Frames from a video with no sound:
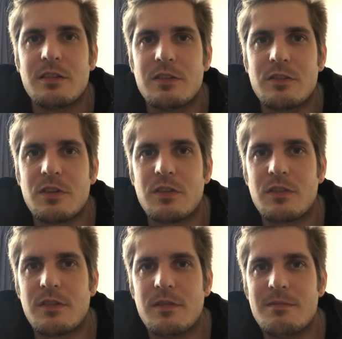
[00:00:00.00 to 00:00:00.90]

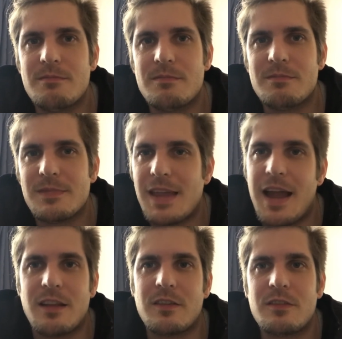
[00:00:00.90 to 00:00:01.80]
is
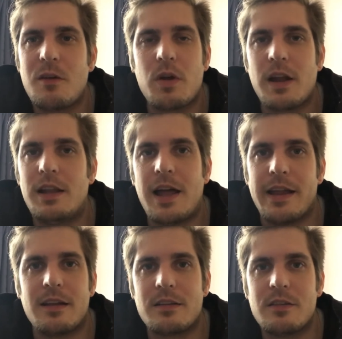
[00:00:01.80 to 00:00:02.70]
not what I
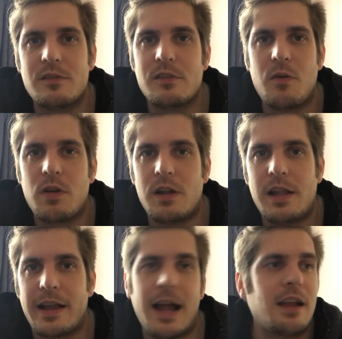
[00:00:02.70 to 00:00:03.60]
like.
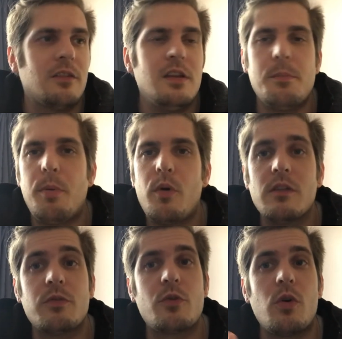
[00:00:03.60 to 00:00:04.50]
I can see the
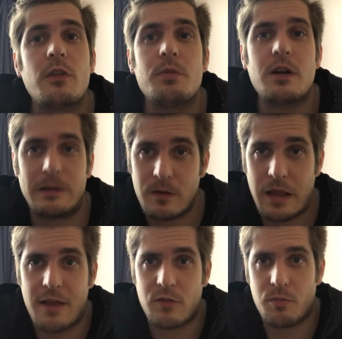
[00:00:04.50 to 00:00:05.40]
points, of course, because it
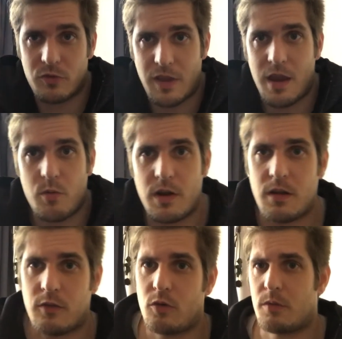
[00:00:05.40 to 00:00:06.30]
has to stay within
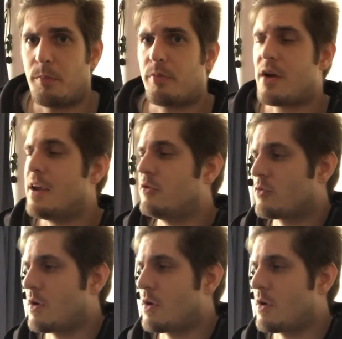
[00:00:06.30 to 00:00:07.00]
a certain price